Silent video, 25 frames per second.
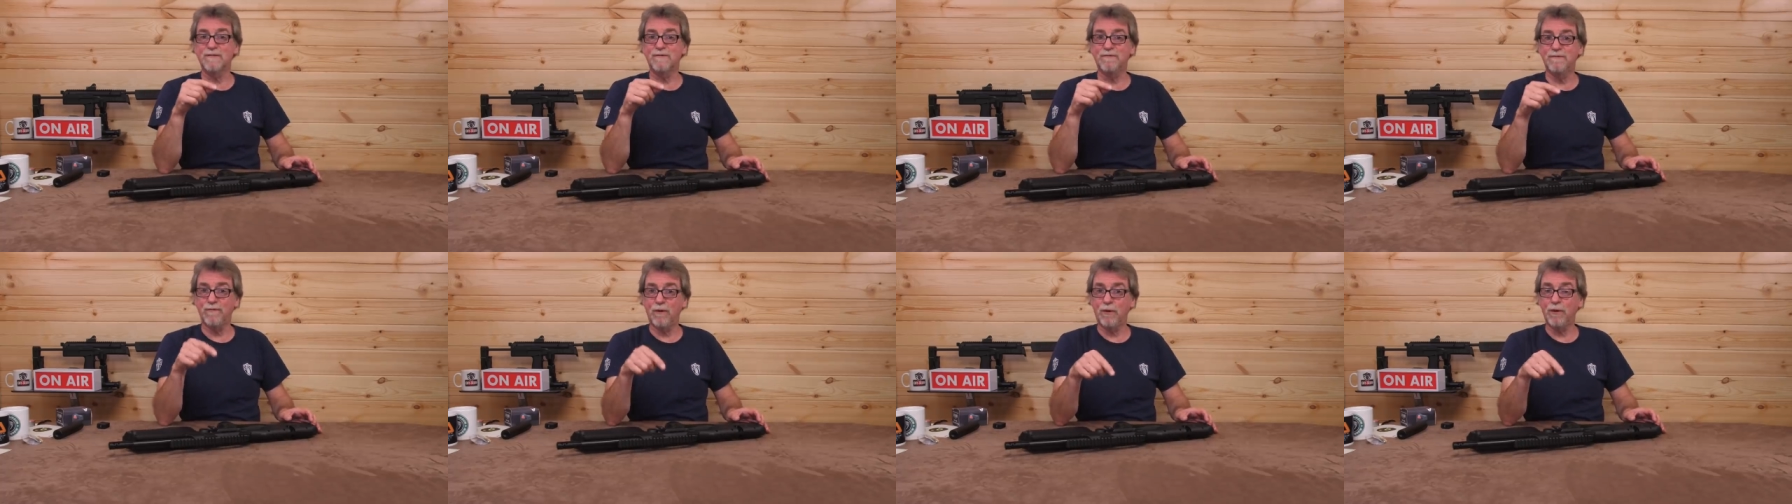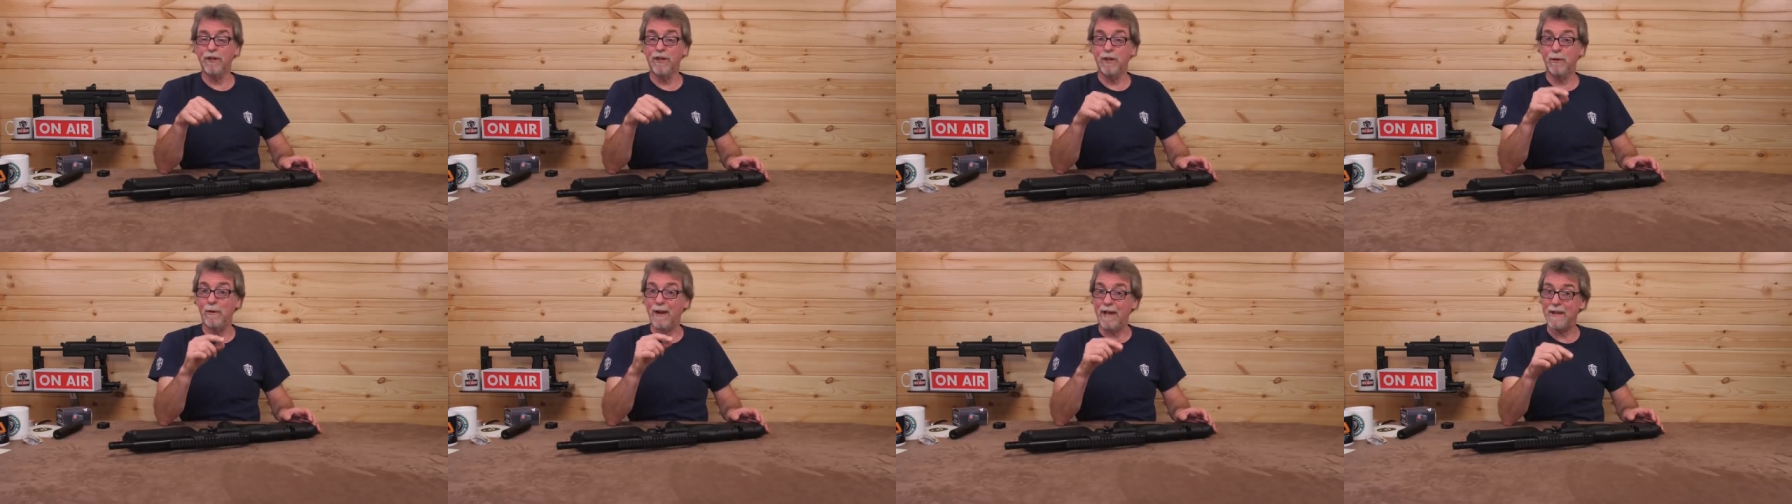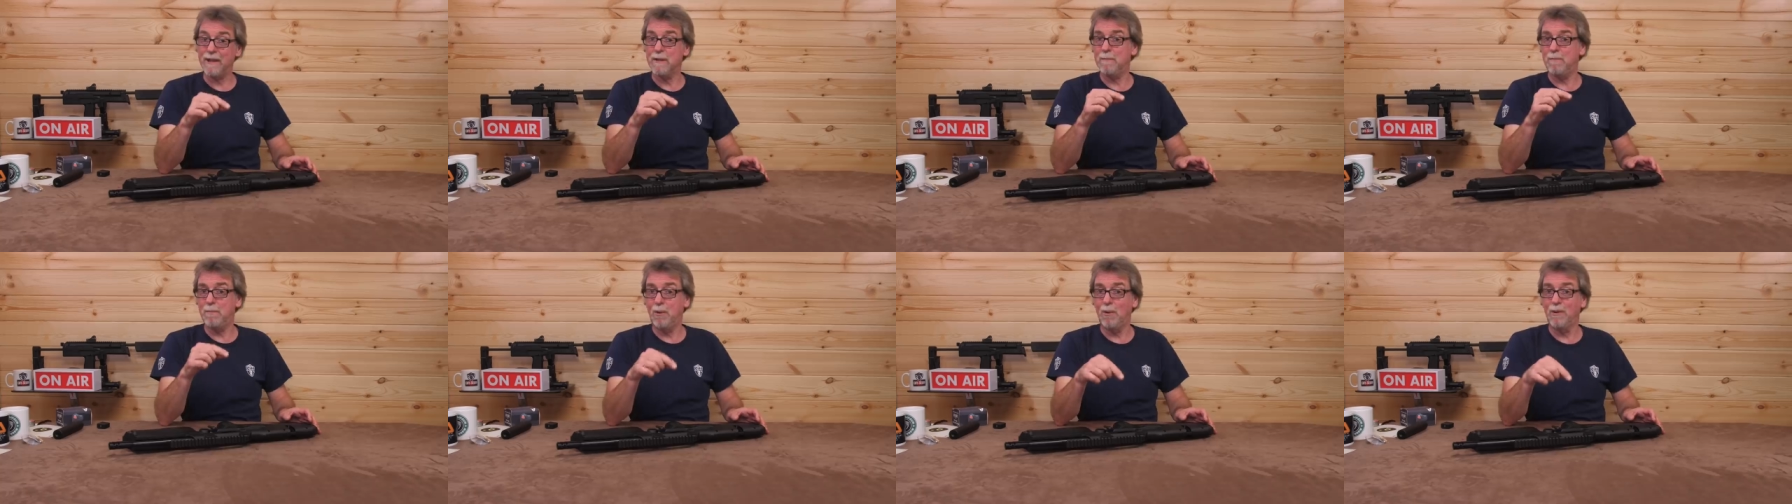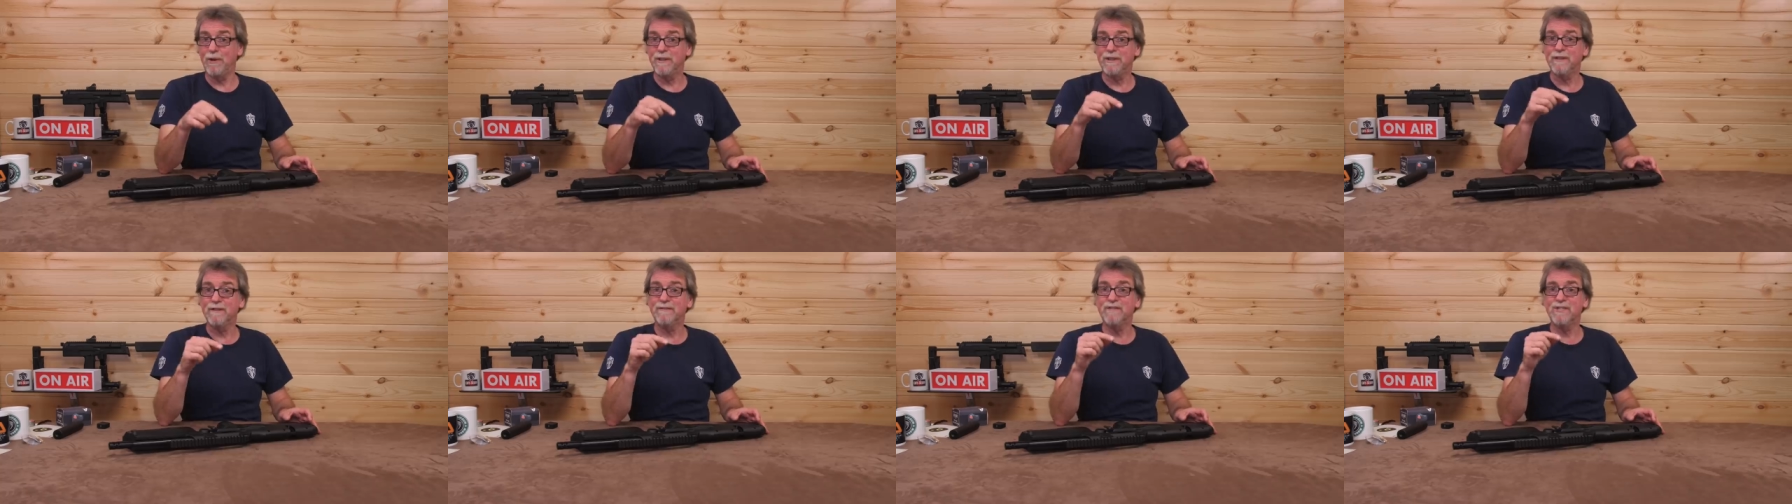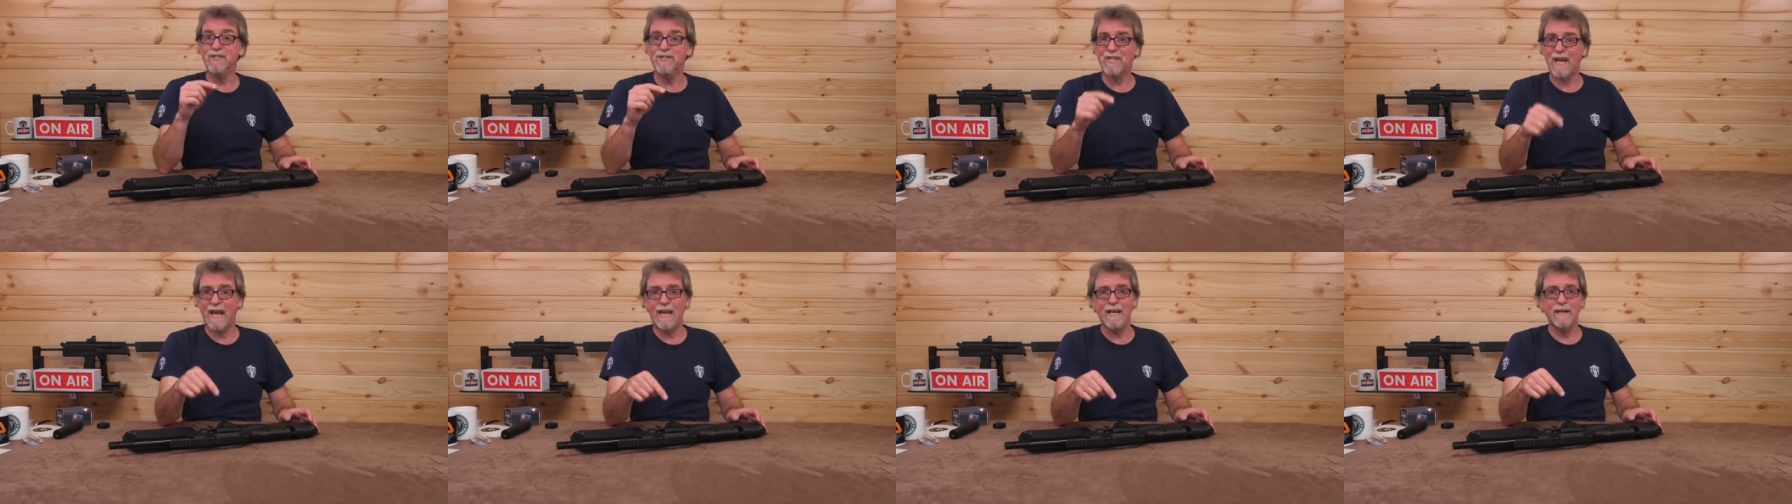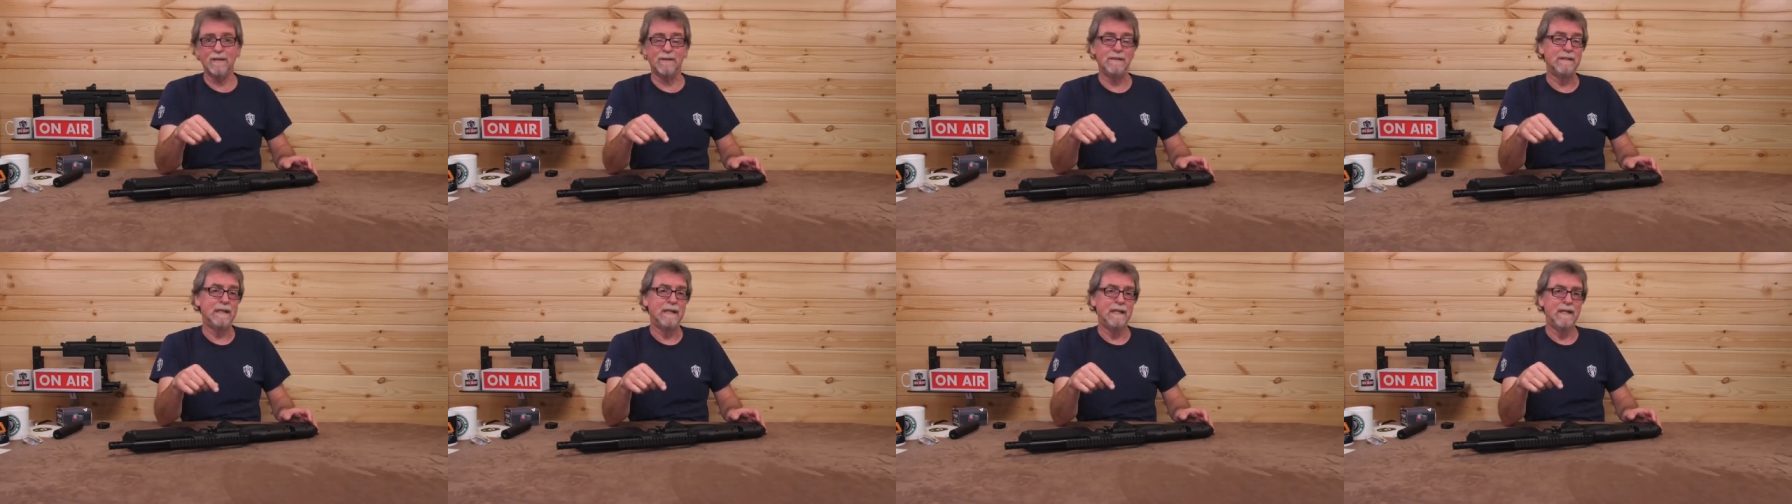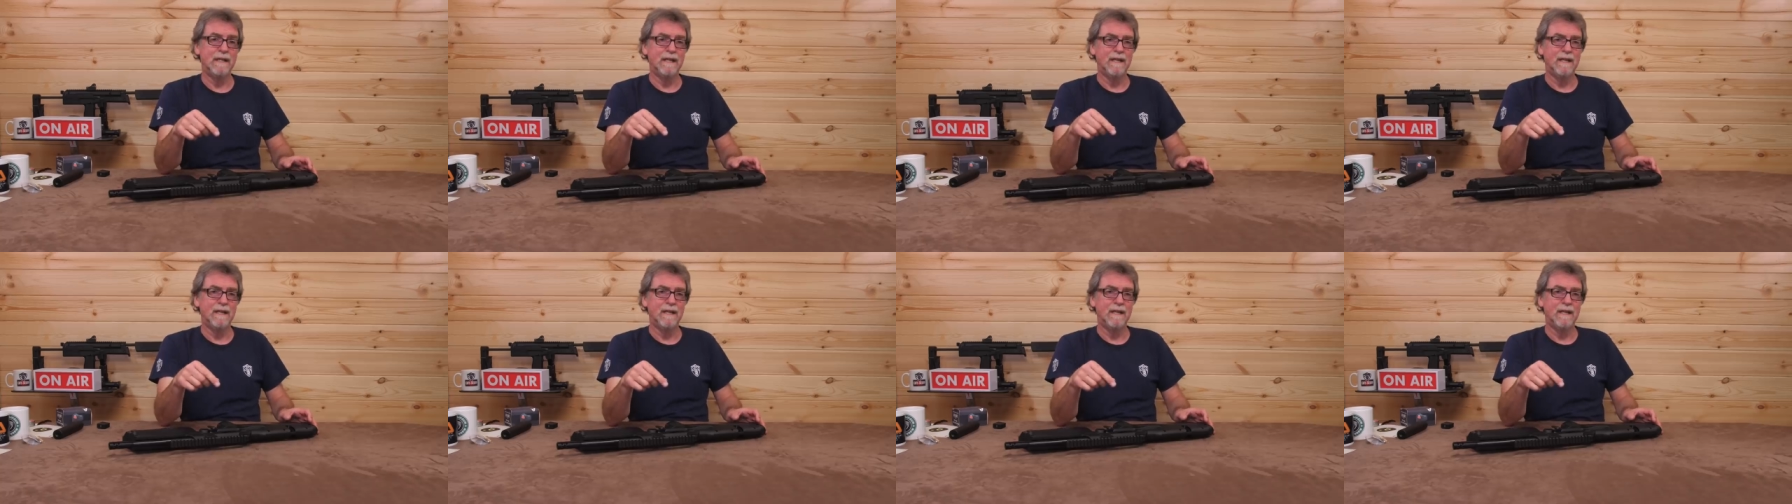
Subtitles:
for you at the point of sale.